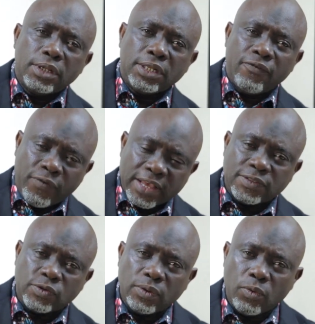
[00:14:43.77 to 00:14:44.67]
the
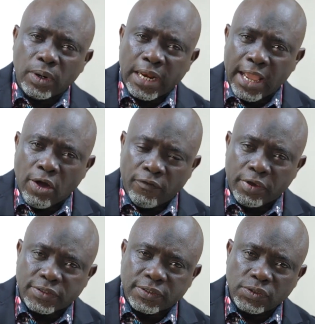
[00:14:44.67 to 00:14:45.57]
first leg of
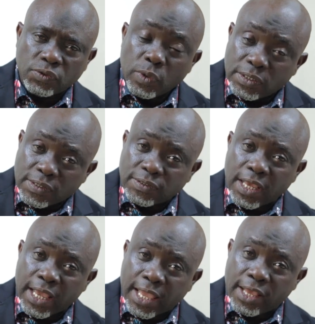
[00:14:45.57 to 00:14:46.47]
it, which is
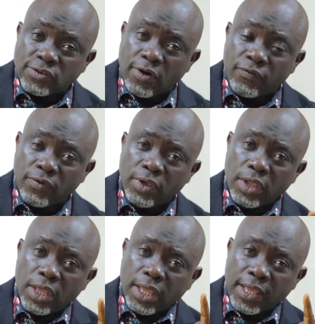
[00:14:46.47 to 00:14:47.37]
a case of
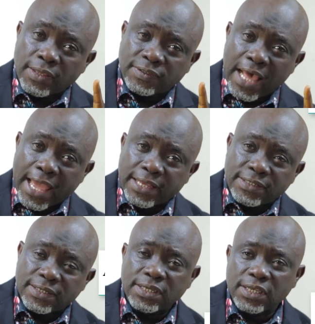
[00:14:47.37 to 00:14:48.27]
a site
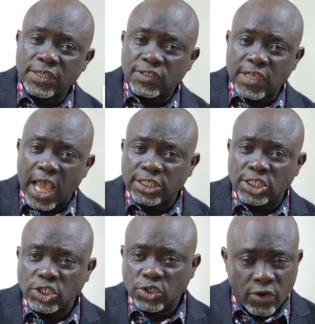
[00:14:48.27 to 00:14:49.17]
in
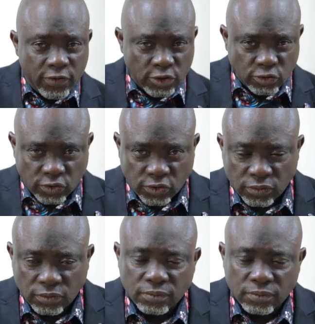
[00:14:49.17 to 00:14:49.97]
search of a use.